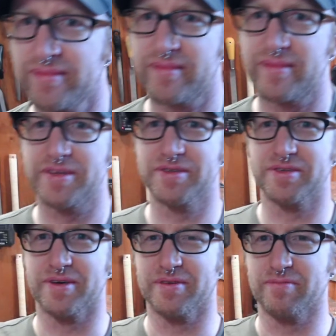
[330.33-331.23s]
This is
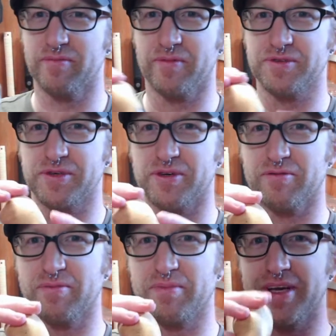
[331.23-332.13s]
a sort of
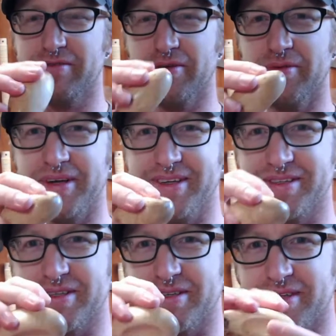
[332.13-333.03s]
playful one. It's
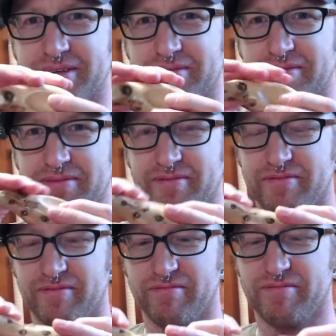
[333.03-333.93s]
sort of a
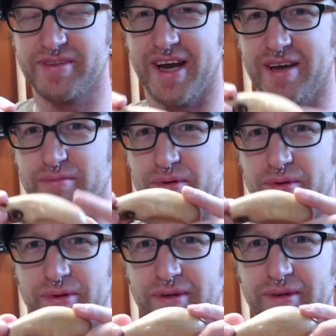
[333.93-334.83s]
tadpole
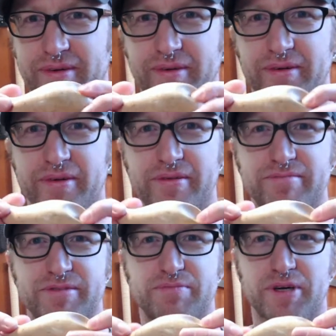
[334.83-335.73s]
or
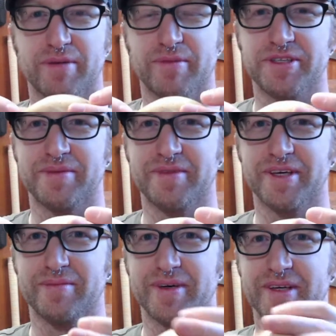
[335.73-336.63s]
sperm or something,
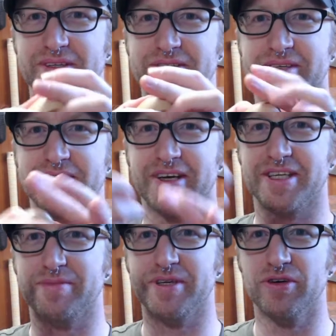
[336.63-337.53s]
but it's designed to
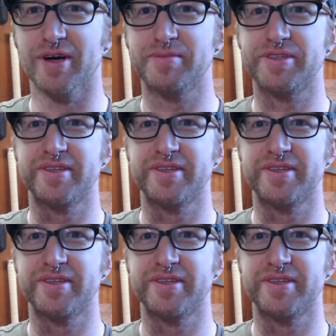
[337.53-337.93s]
be gripped.